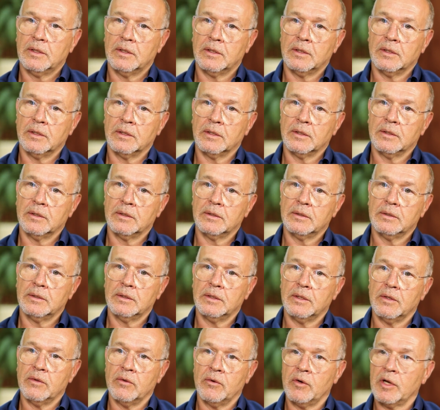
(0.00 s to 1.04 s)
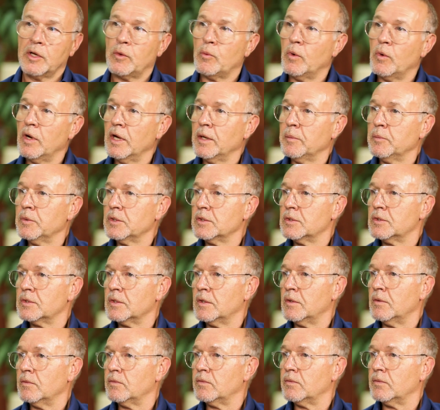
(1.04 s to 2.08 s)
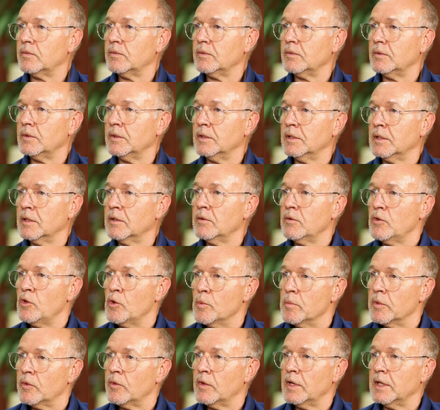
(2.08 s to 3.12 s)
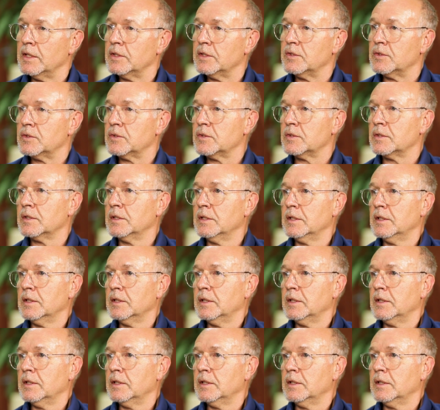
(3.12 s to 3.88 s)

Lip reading: the requirements of human rights,